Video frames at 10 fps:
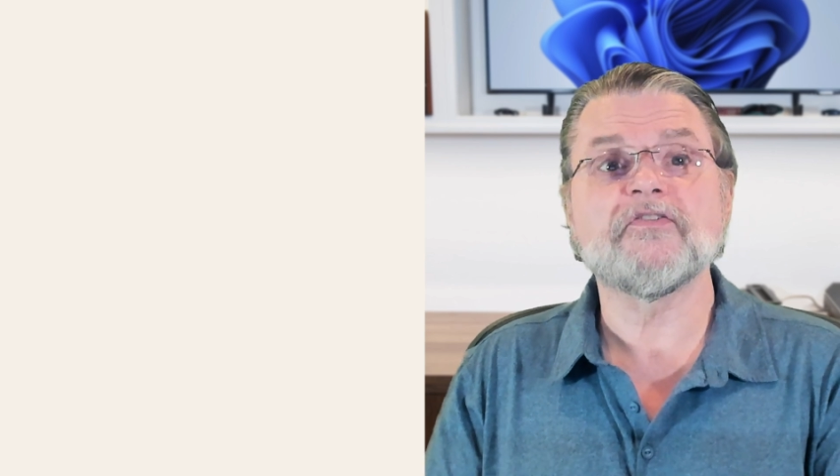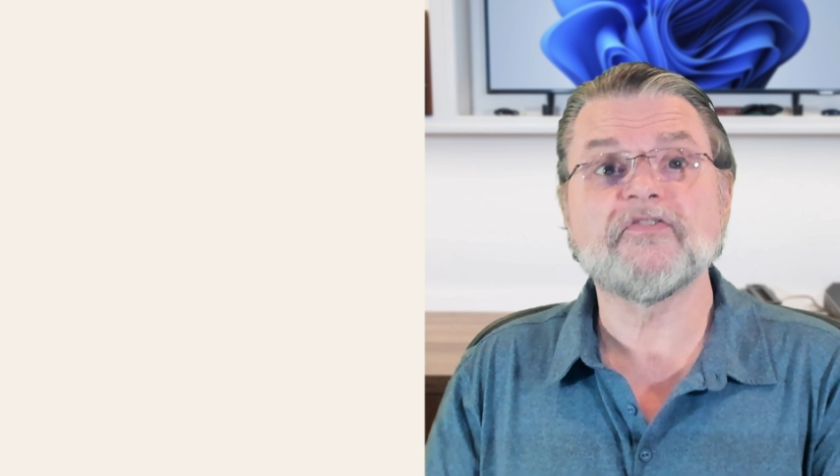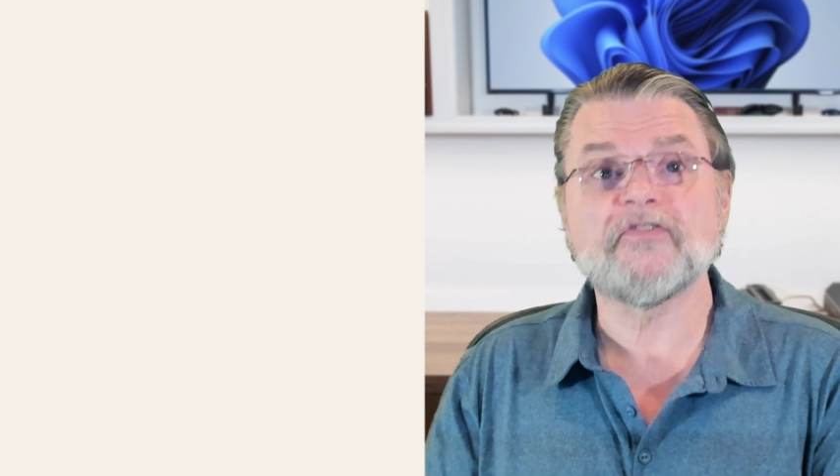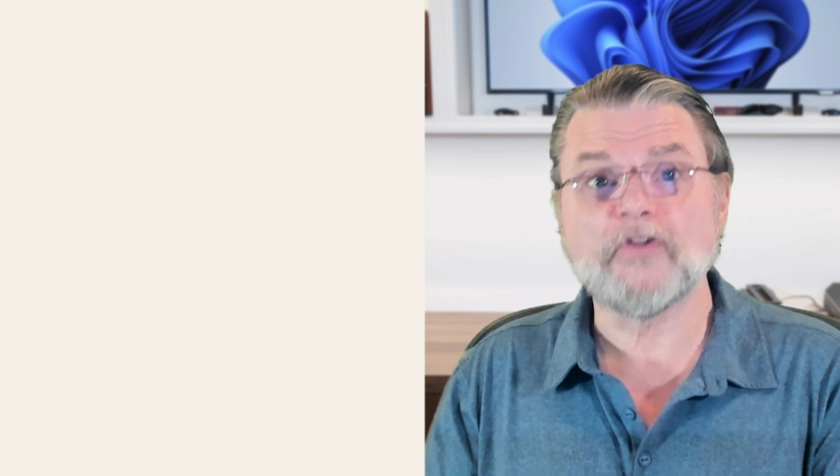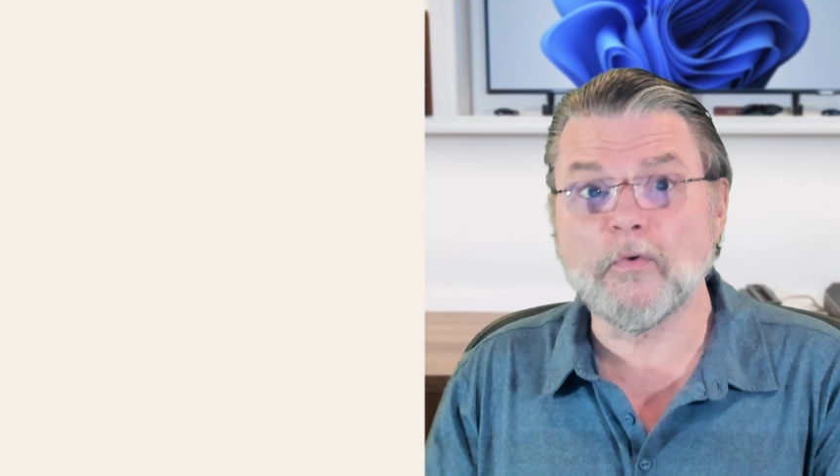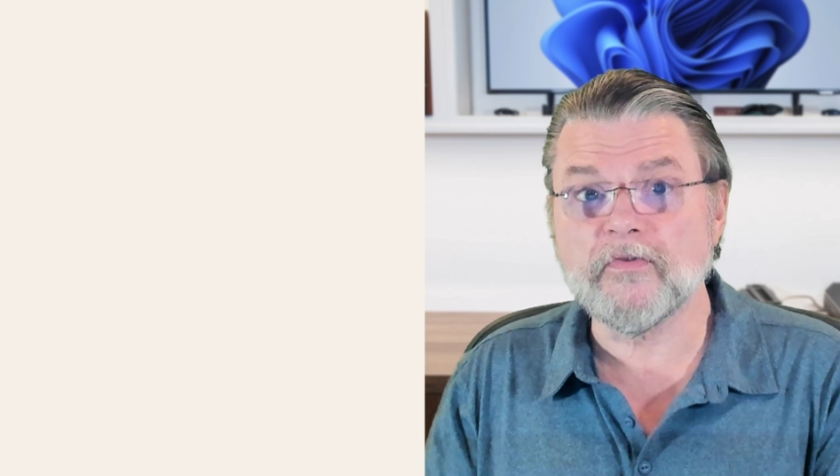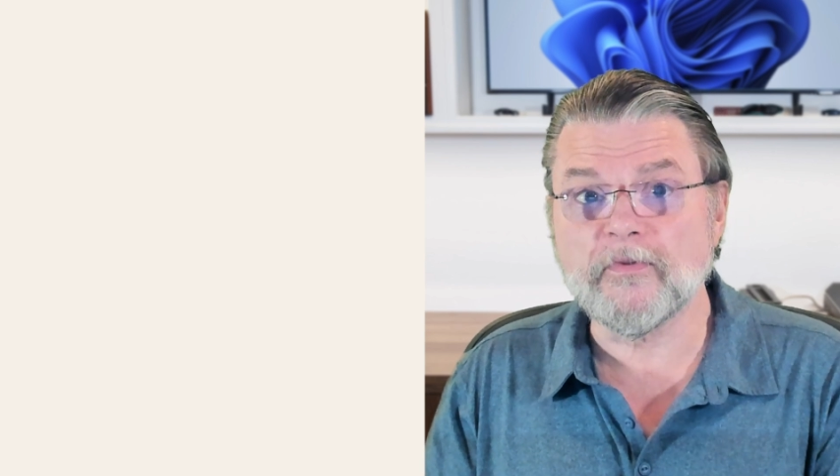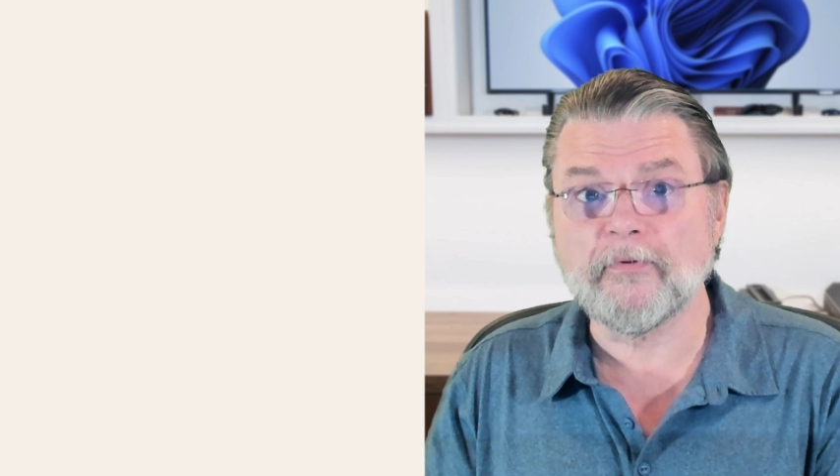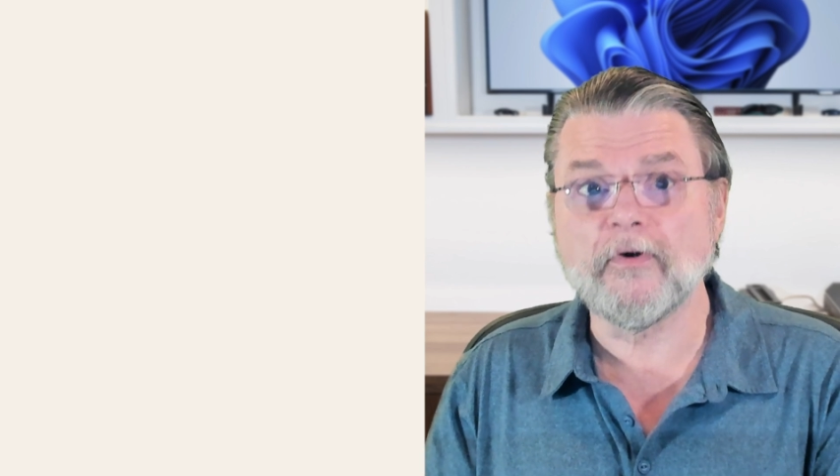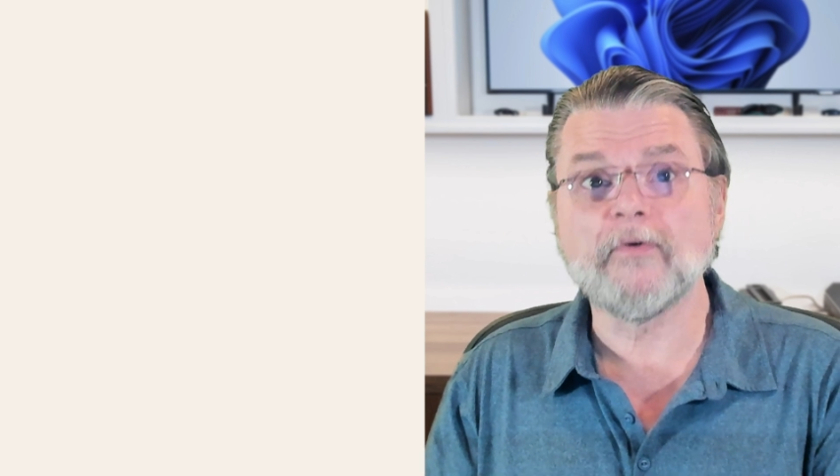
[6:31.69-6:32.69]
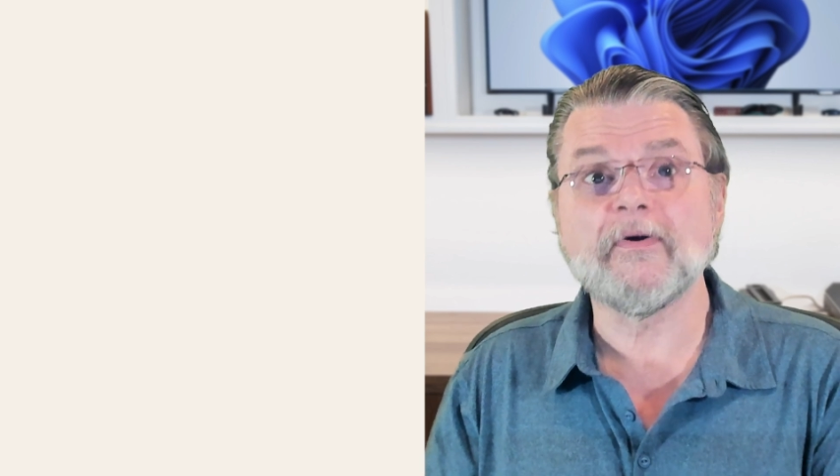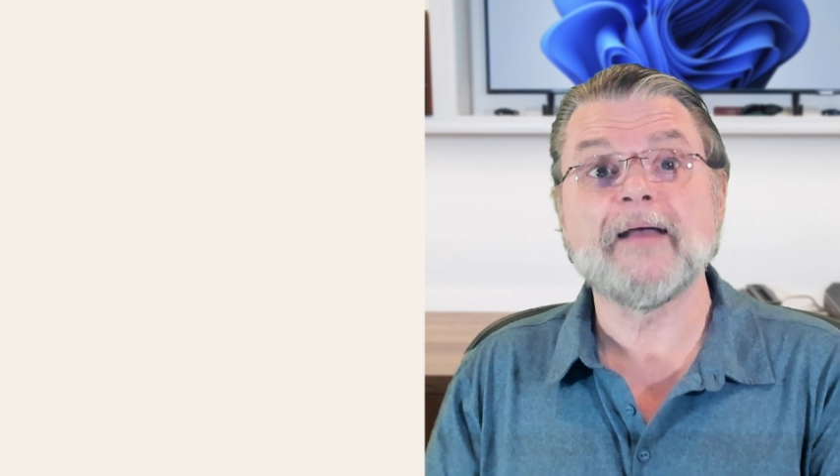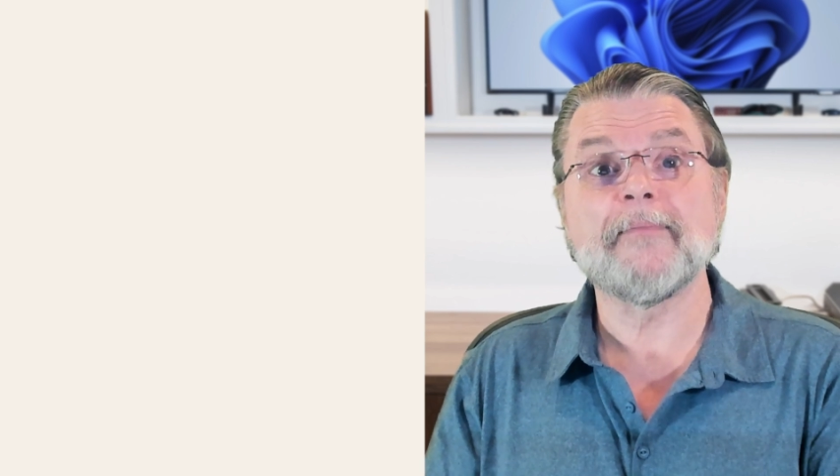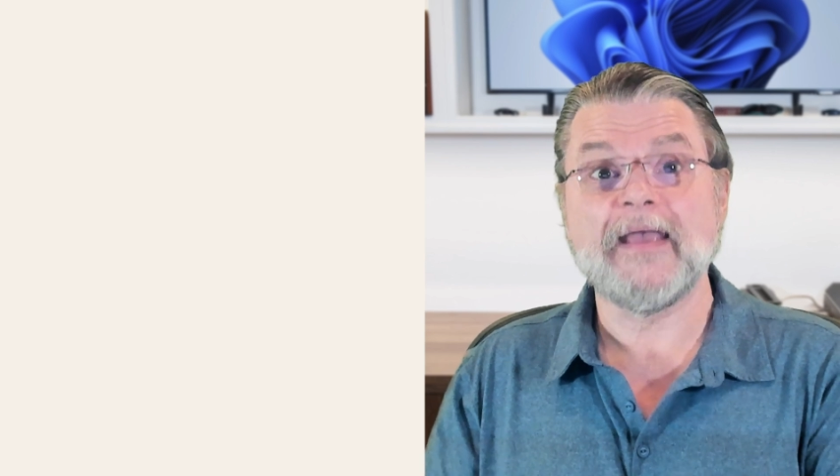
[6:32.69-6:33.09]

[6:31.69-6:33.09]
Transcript: the slower the program